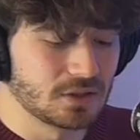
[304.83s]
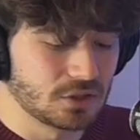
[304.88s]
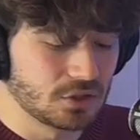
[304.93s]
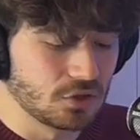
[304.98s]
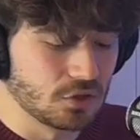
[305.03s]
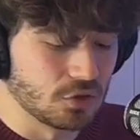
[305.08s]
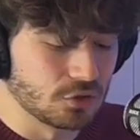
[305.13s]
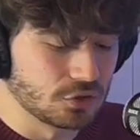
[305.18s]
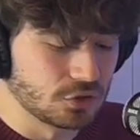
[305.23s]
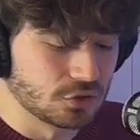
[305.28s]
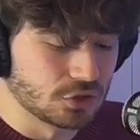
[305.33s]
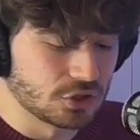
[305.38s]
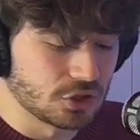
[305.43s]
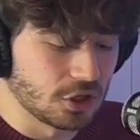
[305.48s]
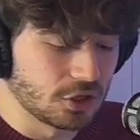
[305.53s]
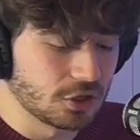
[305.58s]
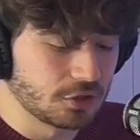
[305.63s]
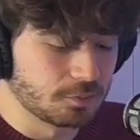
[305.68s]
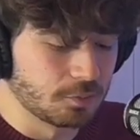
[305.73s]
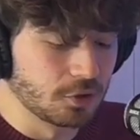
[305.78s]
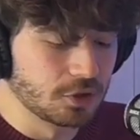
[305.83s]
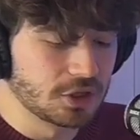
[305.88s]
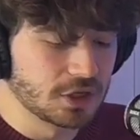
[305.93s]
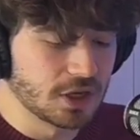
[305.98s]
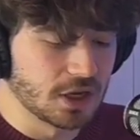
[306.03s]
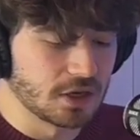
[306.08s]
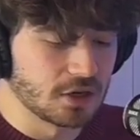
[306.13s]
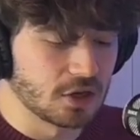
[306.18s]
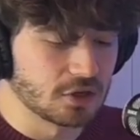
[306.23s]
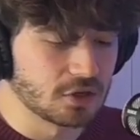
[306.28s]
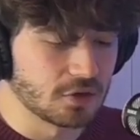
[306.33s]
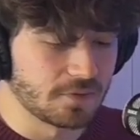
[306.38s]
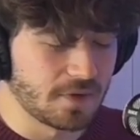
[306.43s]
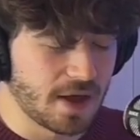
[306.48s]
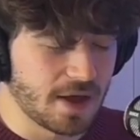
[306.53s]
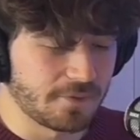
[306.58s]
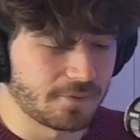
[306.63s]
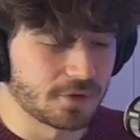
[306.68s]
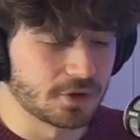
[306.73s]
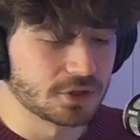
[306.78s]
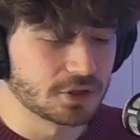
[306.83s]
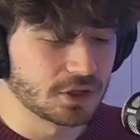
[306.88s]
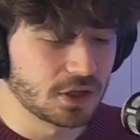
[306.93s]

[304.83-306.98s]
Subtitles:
you started putting a lot of effort